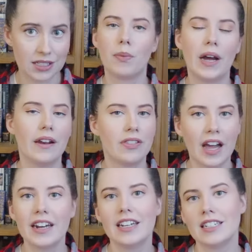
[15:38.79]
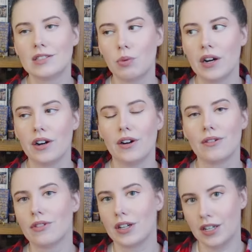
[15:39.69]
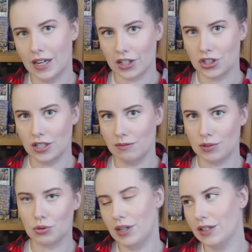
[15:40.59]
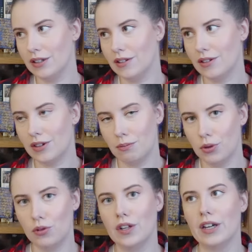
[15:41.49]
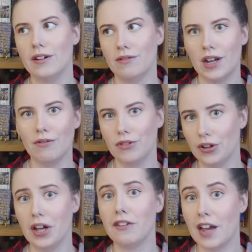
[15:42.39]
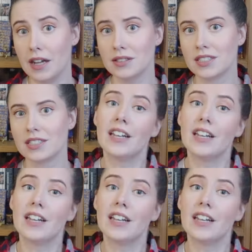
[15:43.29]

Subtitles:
But that is where the connection between the movie and real life ends.